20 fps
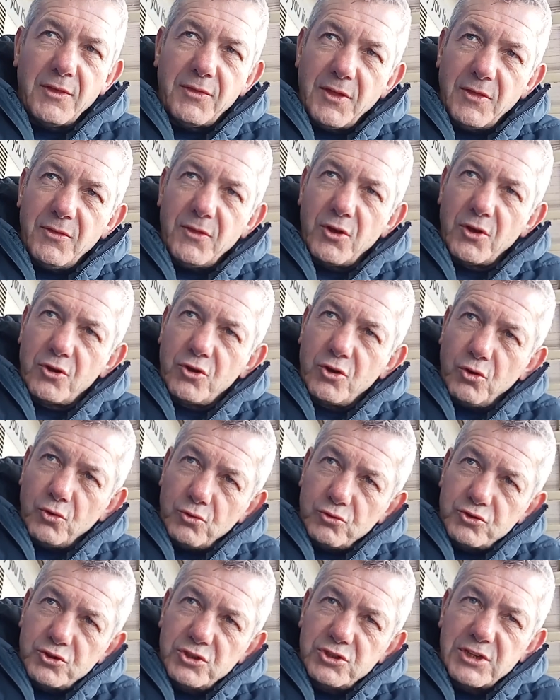I think the
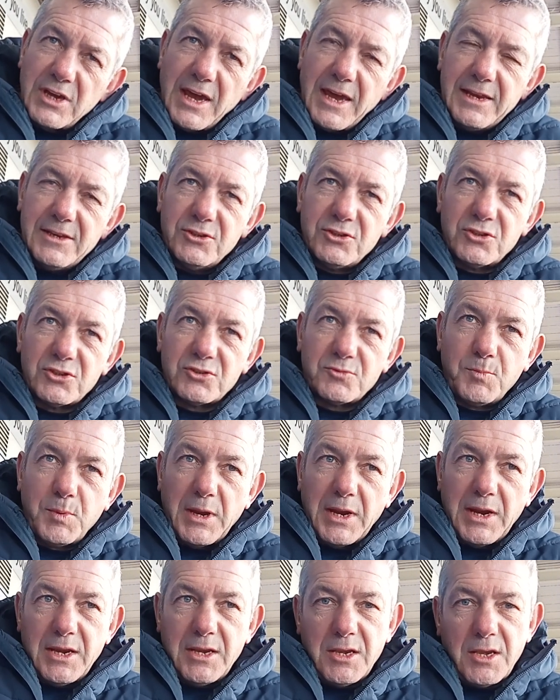culture change has
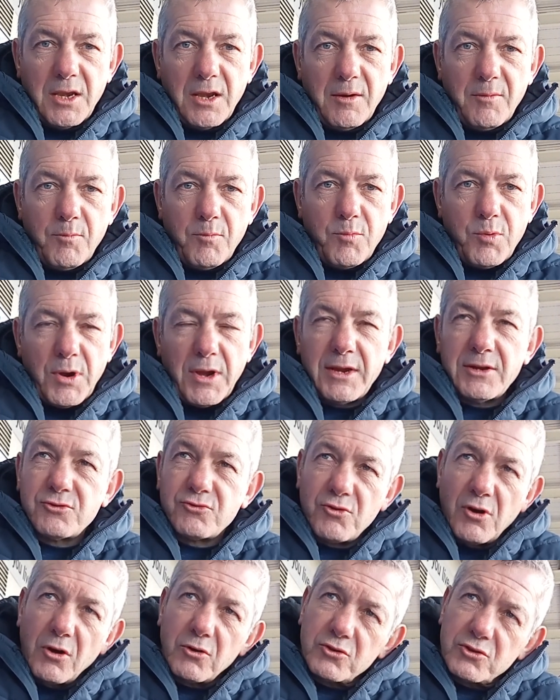been pretty
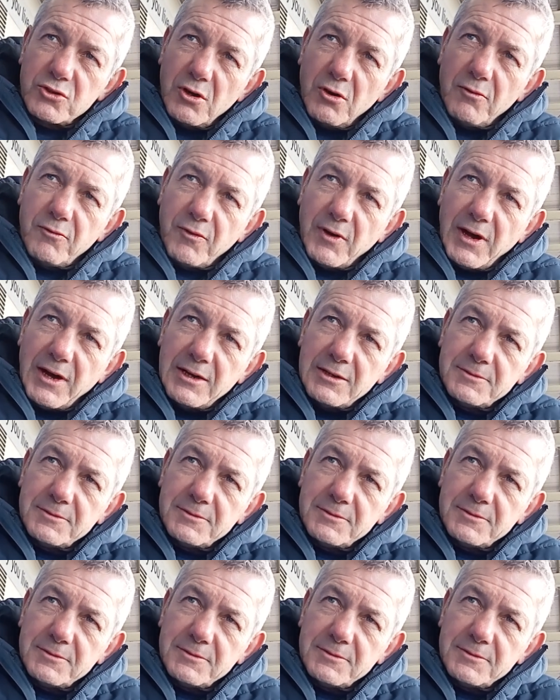strong so far.